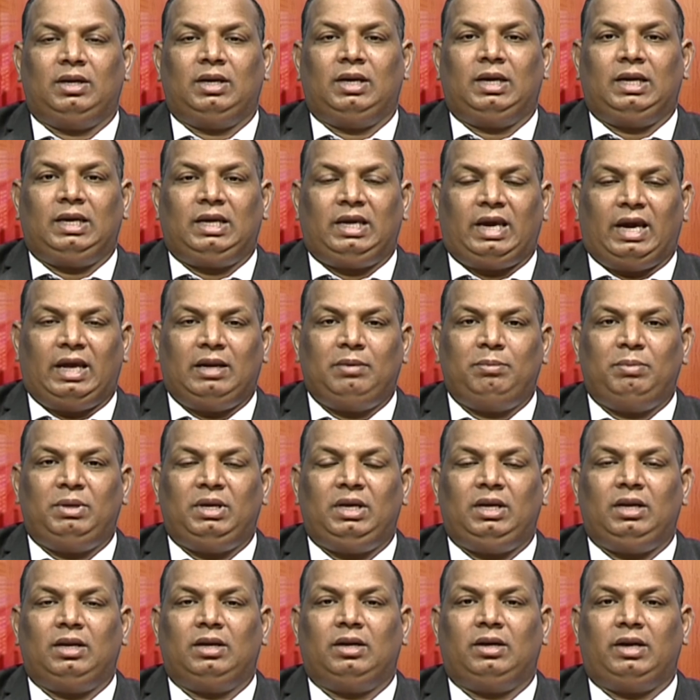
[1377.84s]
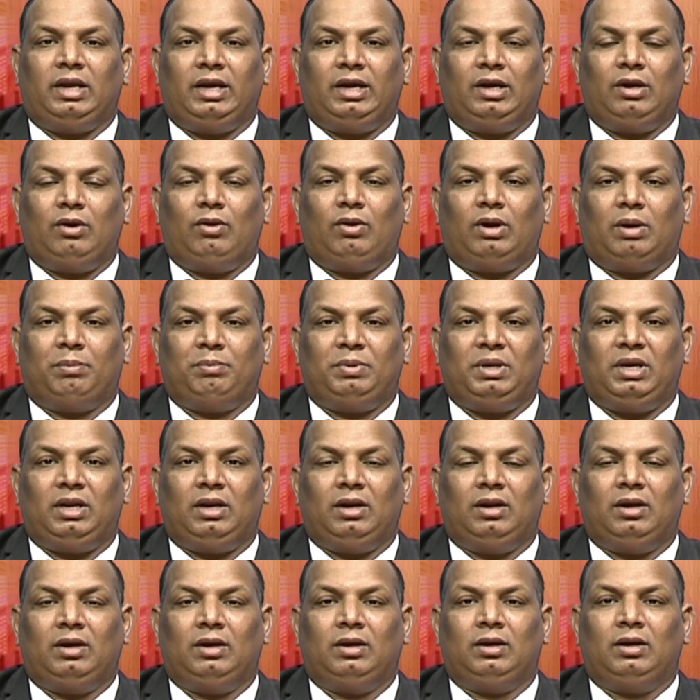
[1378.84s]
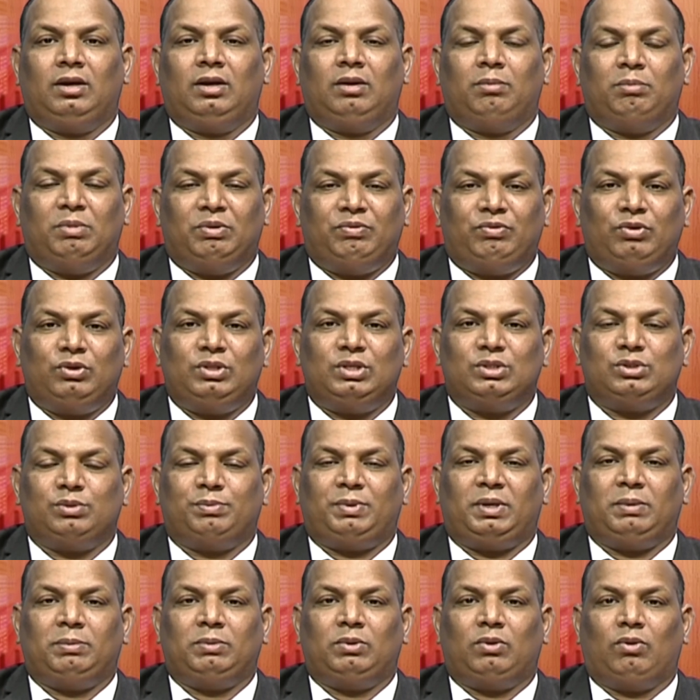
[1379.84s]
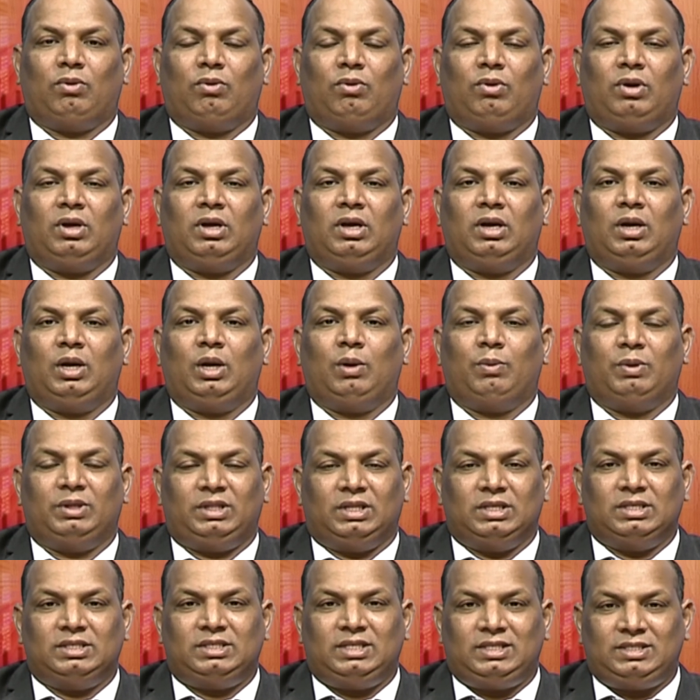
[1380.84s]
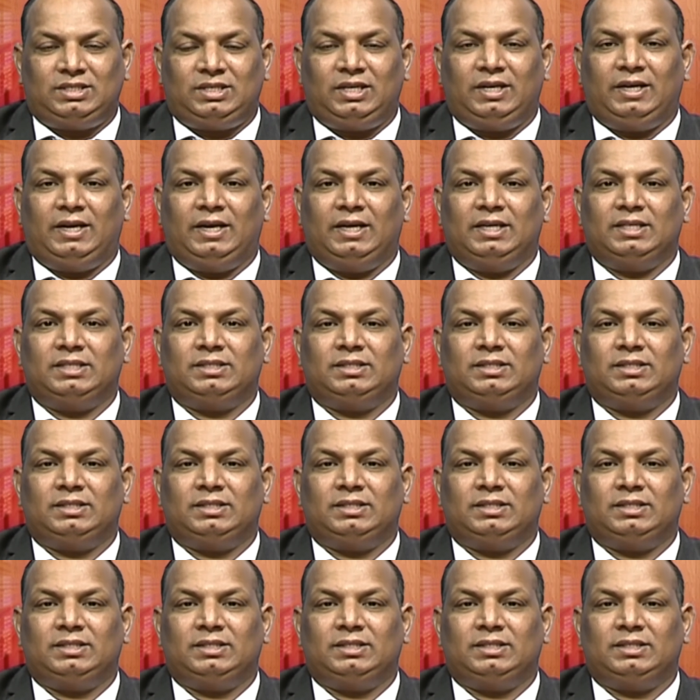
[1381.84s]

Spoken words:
can be taken on appeal before the Supreme Court within 60 days